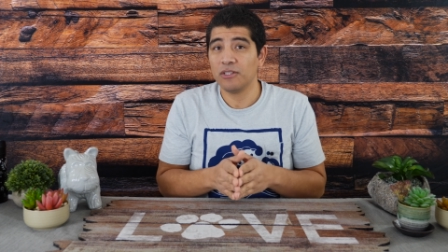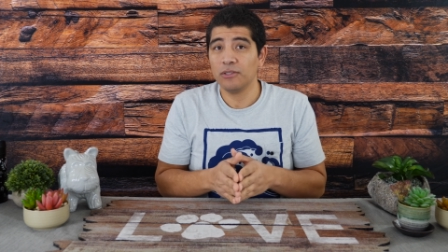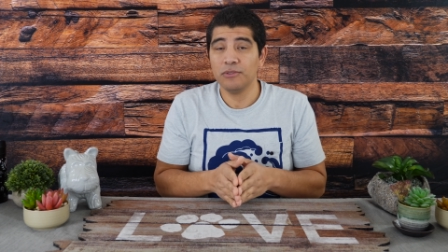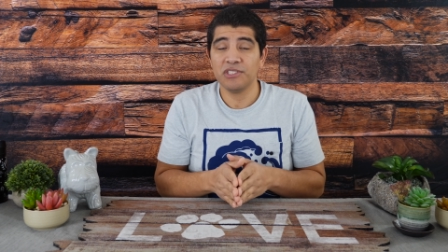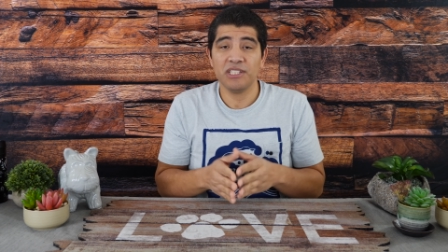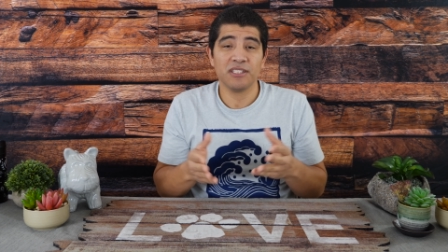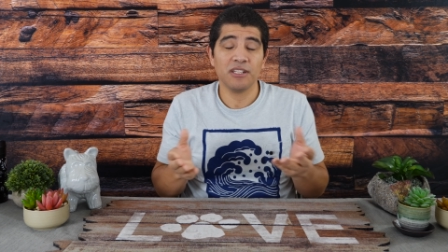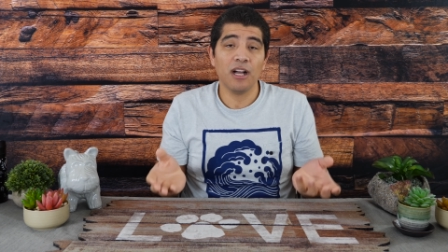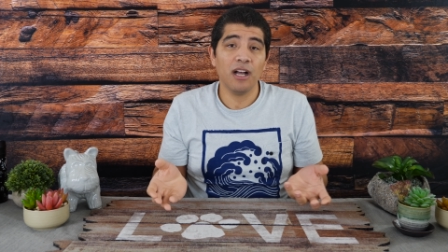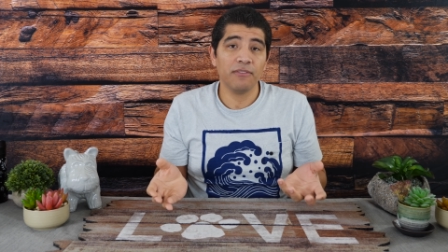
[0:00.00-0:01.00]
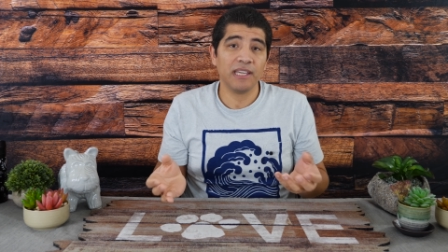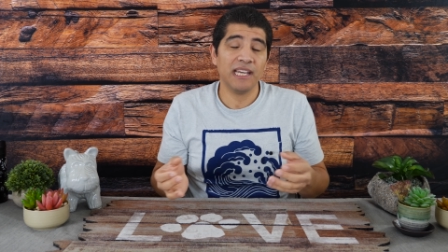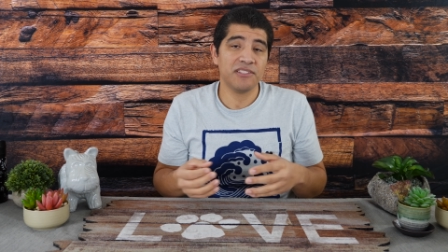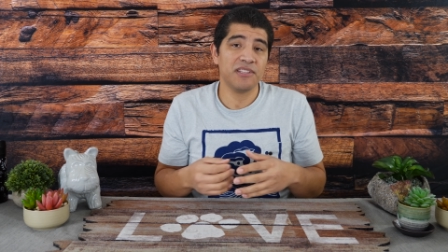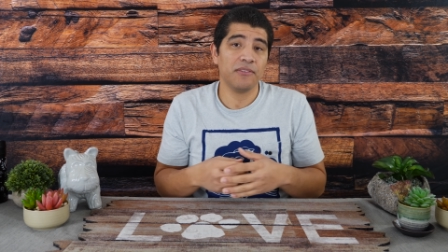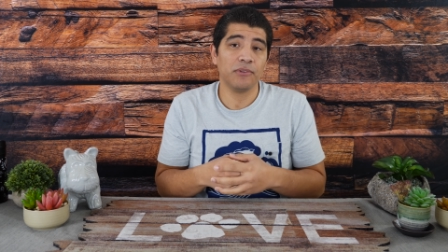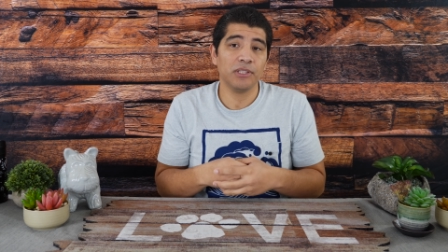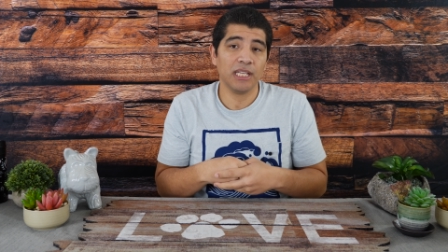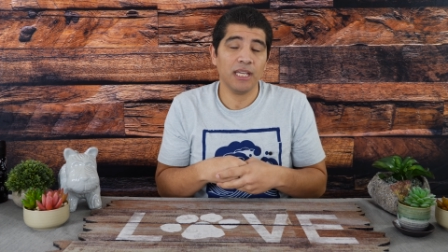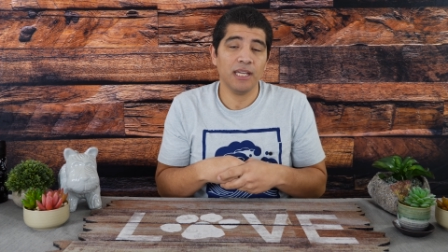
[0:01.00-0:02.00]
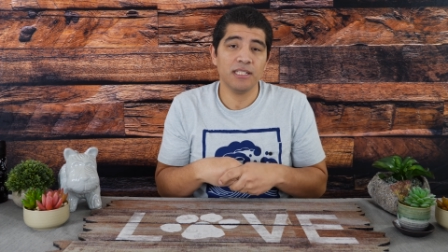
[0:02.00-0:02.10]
of glues. These can off gas differently.